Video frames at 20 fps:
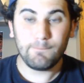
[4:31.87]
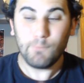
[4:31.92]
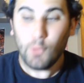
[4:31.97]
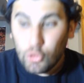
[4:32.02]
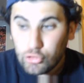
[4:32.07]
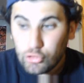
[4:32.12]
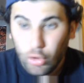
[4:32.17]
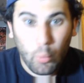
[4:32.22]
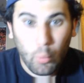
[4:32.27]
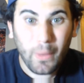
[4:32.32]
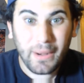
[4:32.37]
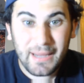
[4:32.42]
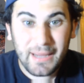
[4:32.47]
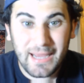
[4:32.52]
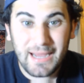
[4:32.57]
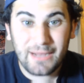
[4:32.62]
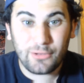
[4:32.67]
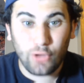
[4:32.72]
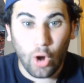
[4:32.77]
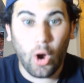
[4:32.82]
So when
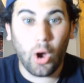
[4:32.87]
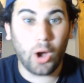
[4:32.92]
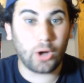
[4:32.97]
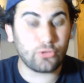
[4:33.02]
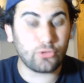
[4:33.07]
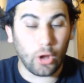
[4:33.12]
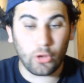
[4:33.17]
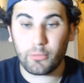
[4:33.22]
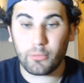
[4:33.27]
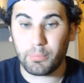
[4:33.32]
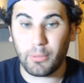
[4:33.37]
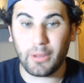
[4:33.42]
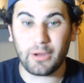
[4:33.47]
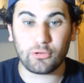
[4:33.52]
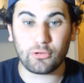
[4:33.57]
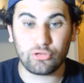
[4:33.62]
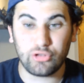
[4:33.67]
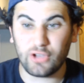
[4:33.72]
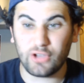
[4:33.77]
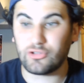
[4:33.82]
he talks, other
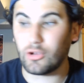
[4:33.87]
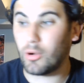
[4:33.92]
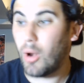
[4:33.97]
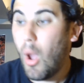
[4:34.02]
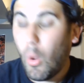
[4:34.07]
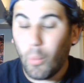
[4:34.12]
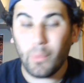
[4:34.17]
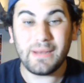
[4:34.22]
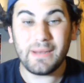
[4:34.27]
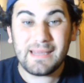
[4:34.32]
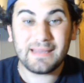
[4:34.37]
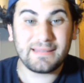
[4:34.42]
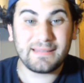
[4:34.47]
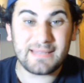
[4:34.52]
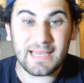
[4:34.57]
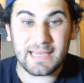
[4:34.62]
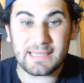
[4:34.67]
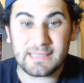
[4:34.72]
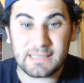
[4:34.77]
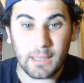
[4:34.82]
players listen. When he
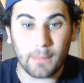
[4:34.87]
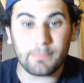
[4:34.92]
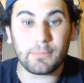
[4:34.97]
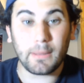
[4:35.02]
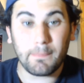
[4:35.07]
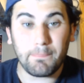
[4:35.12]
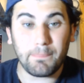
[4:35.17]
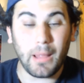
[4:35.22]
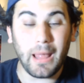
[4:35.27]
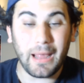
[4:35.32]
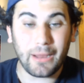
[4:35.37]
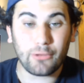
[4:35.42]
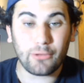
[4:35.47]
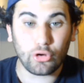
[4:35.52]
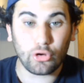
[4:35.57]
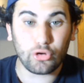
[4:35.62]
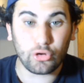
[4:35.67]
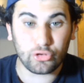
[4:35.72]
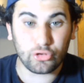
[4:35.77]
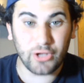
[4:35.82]
says something, players
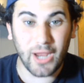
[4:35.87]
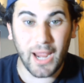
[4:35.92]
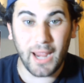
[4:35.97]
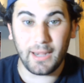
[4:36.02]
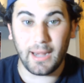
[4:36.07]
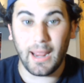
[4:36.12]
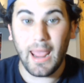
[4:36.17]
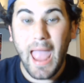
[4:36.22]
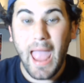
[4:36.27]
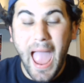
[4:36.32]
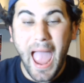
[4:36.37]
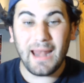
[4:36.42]
understand it.